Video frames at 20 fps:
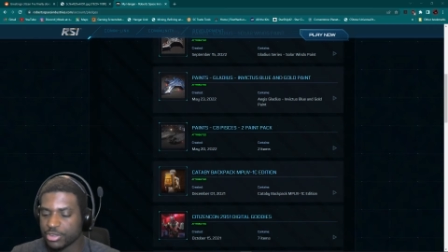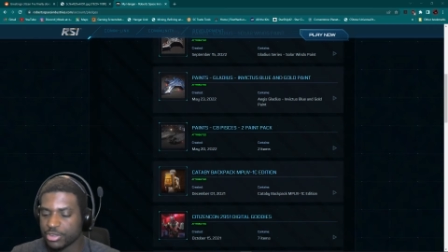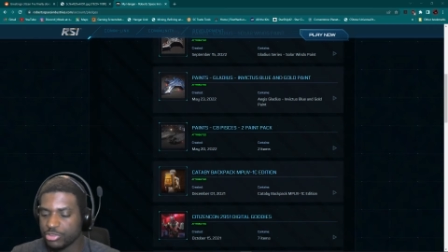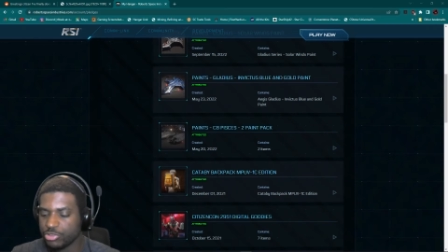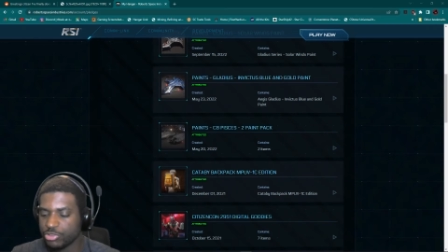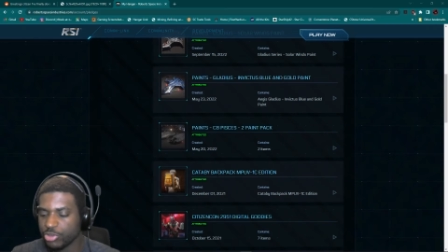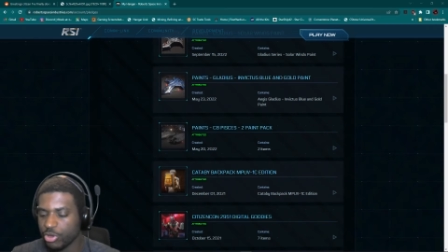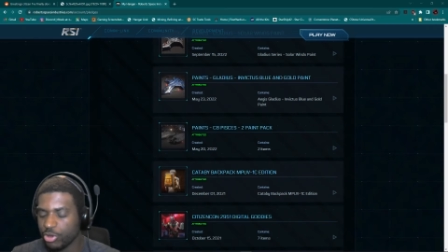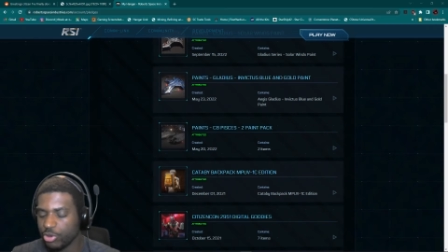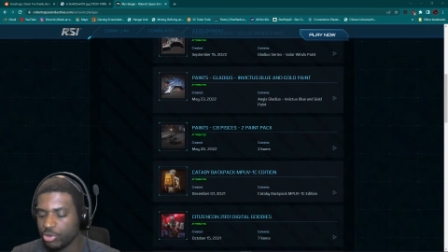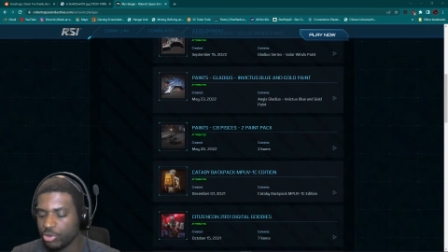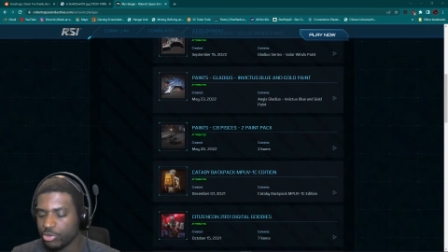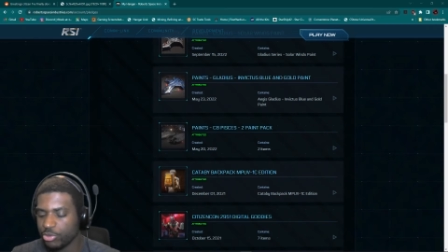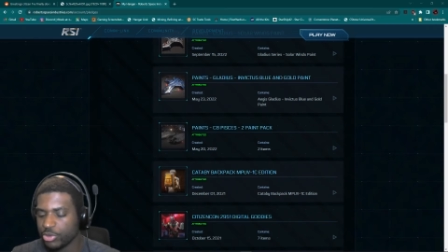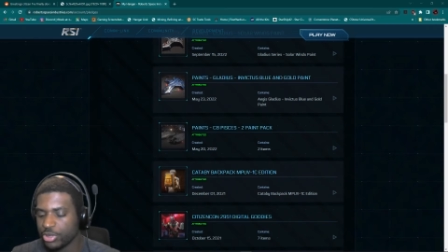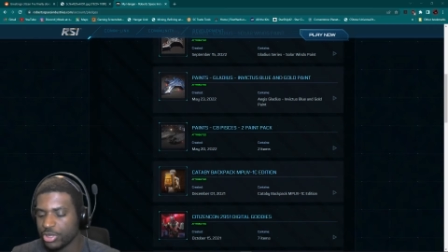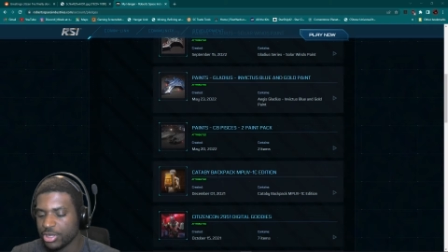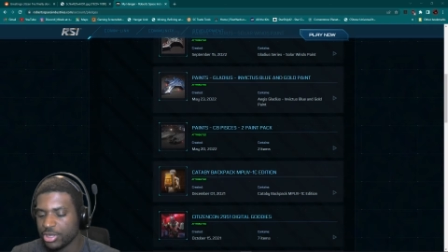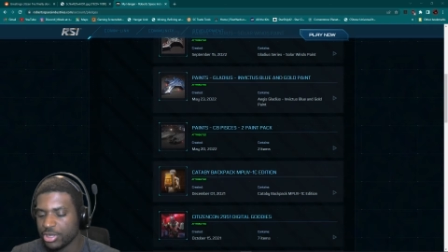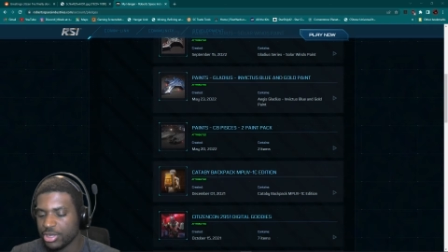
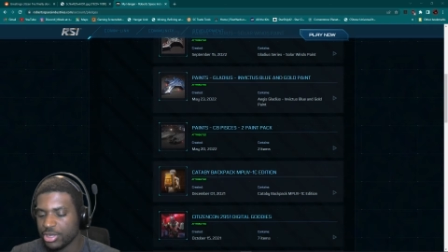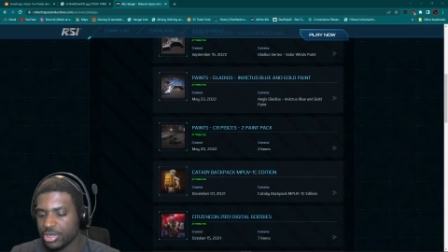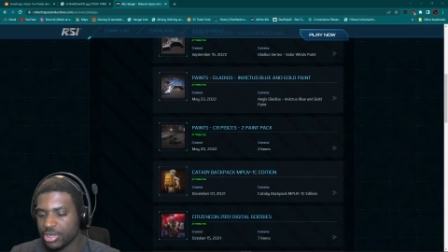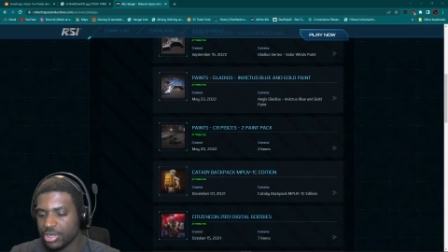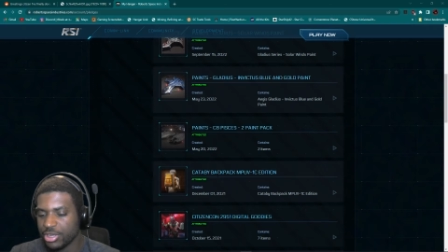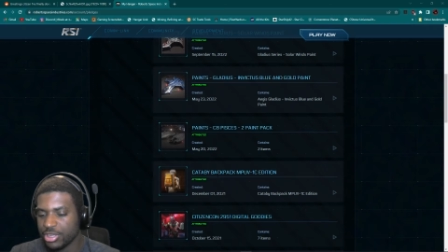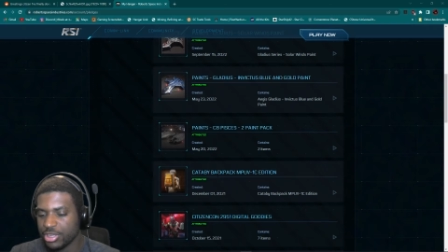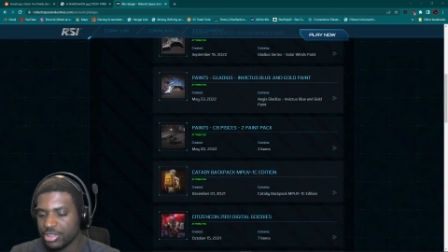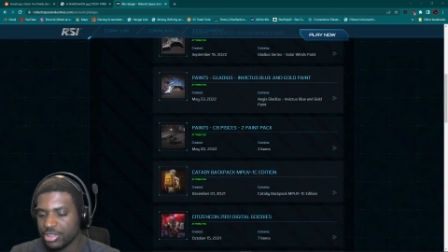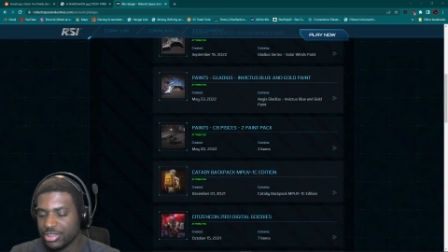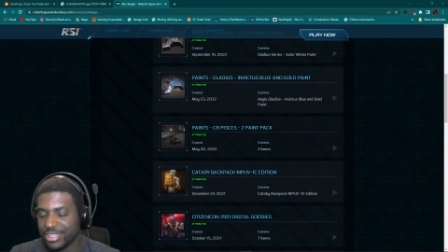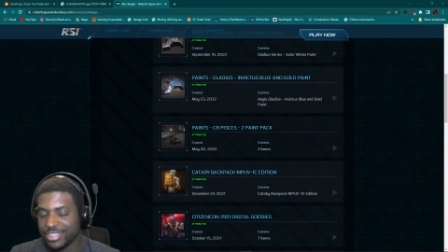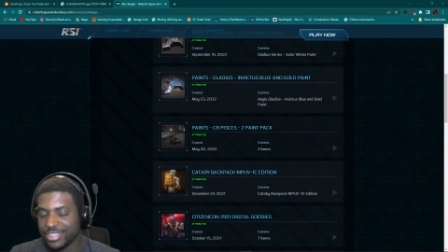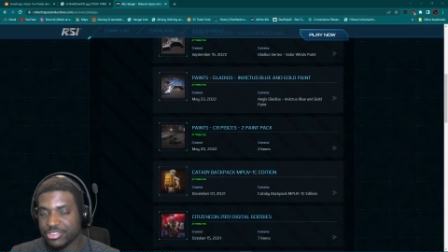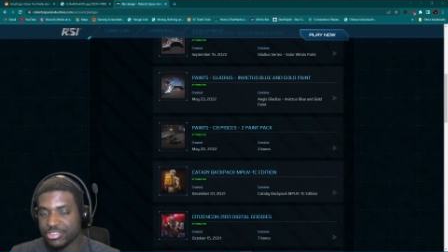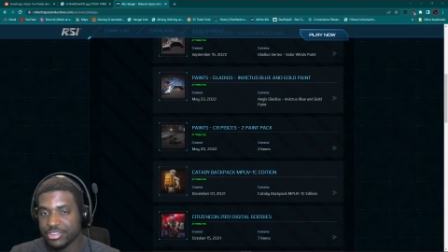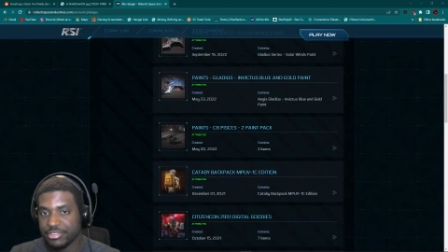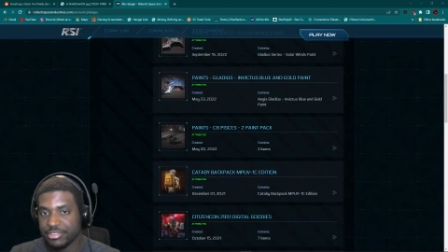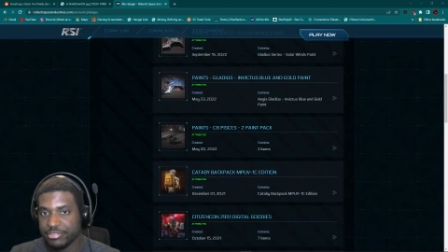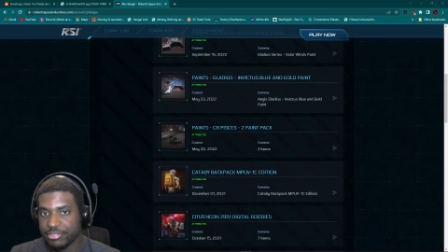So there's
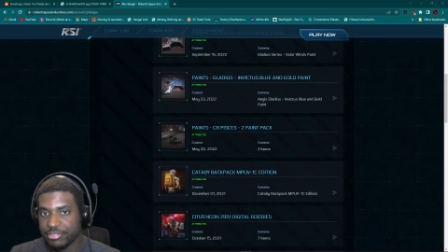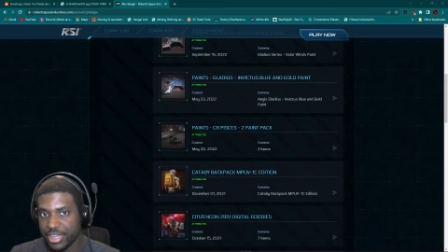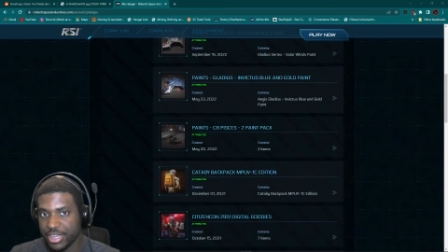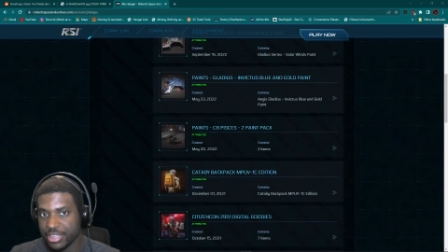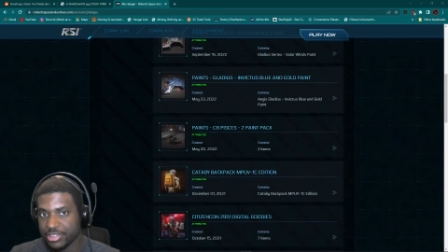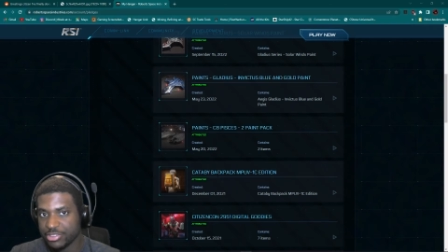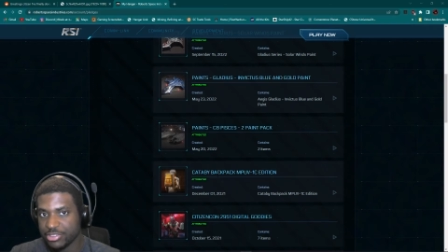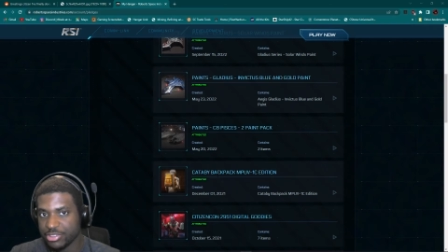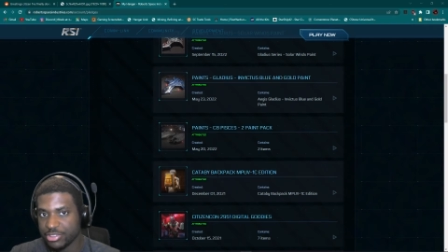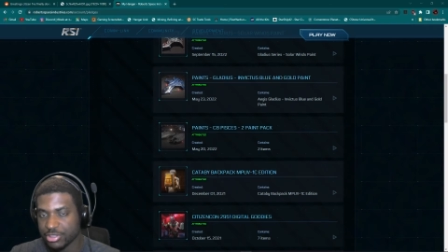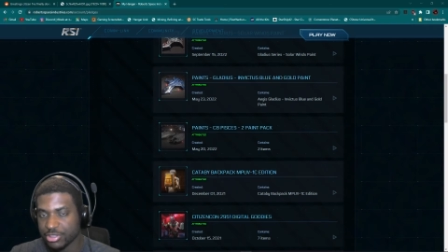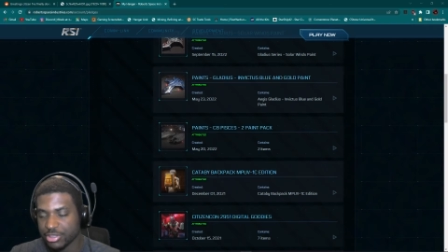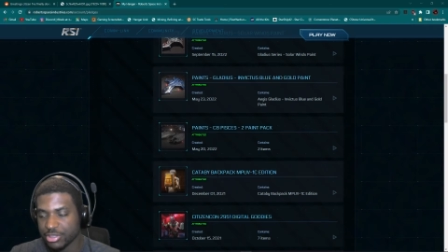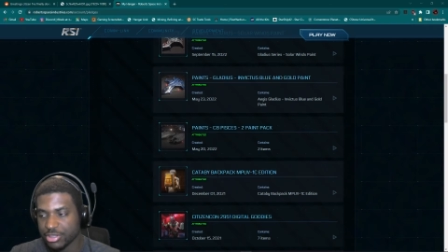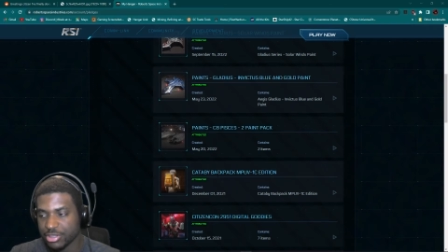an event,